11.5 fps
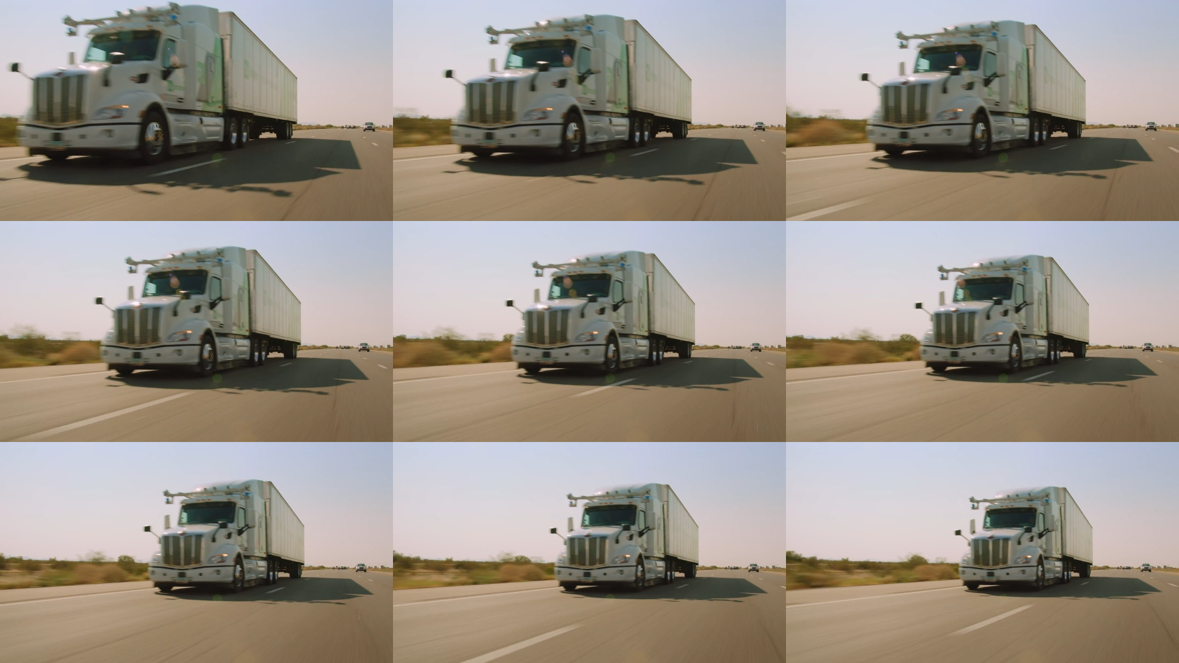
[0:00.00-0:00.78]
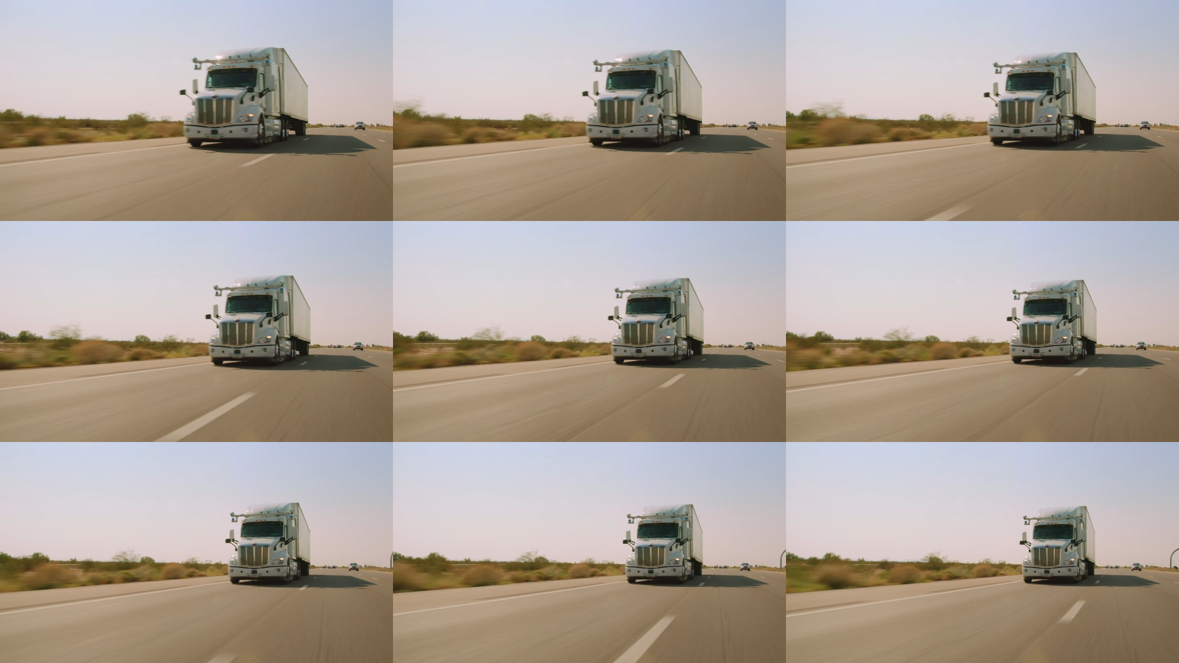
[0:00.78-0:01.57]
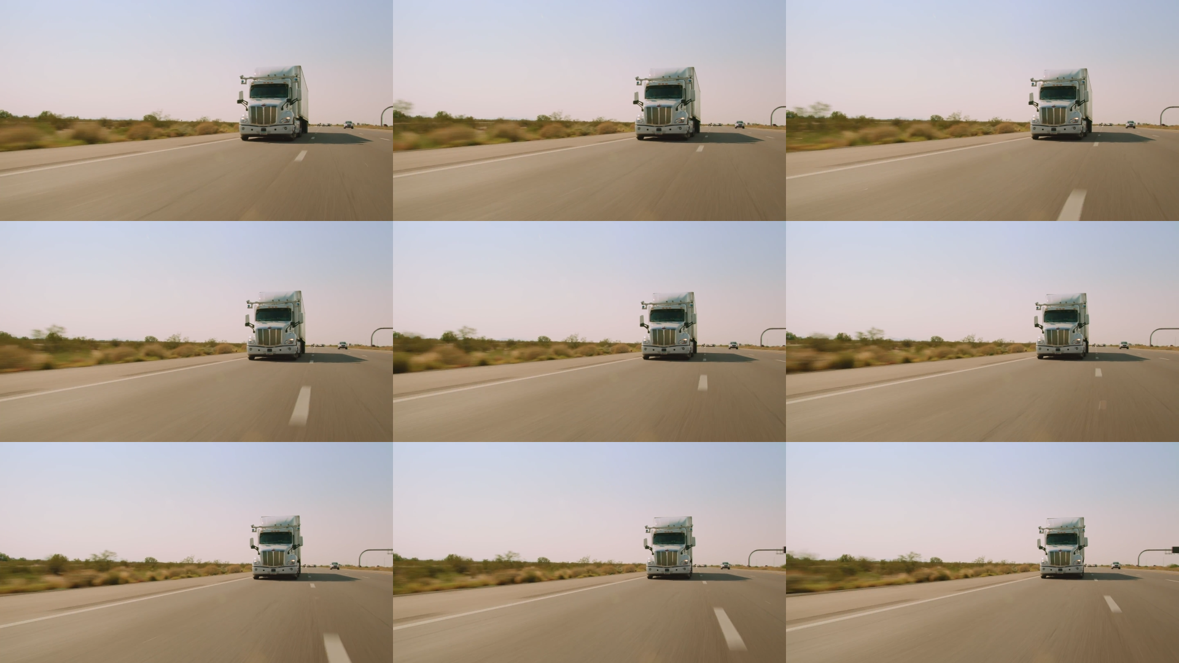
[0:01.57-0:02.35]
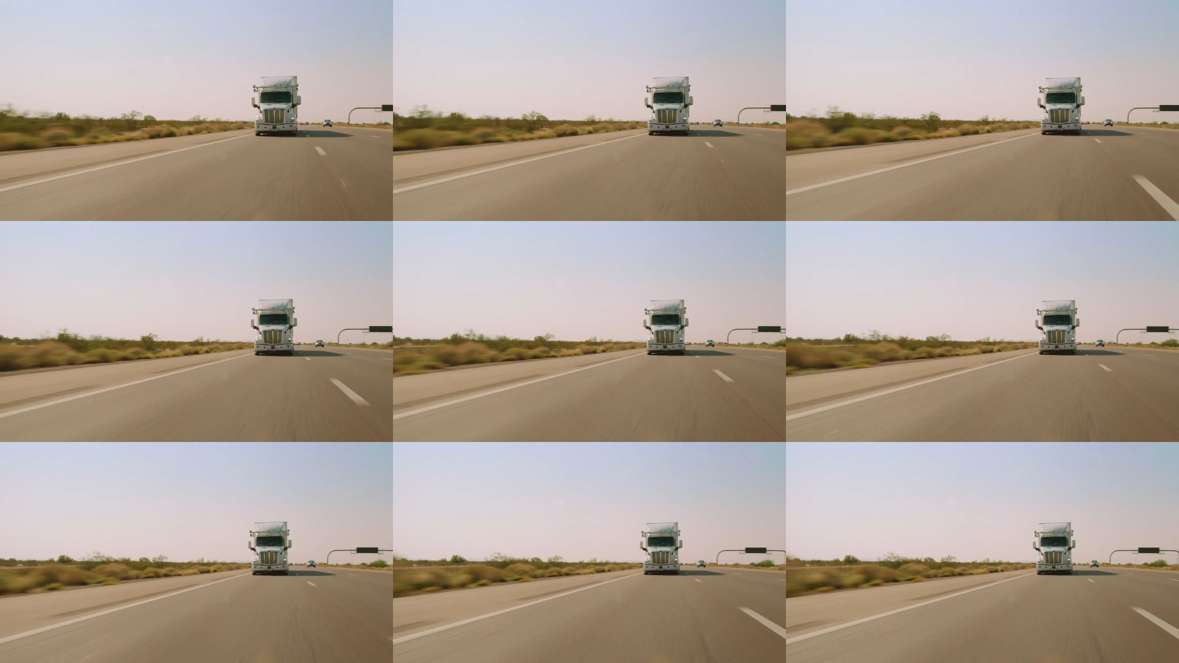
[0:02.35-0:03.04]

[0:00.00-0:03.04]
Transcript: Nobody's mouth can be seen.